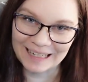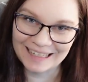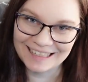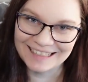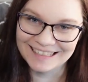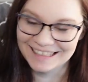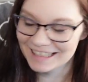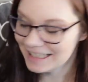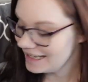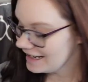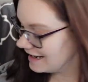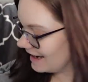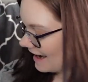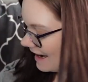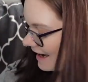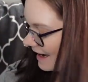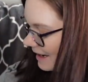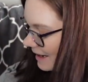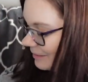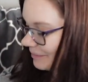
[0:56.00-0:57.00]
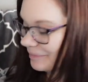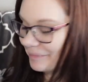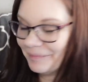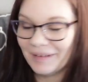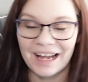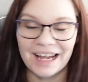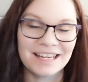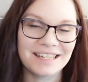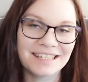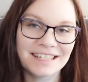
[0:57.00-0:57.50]
But
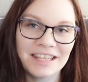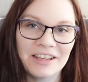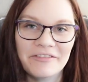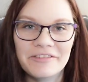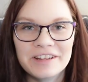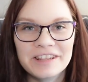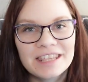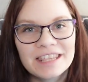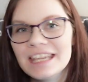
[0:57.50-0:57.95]
um, I just loved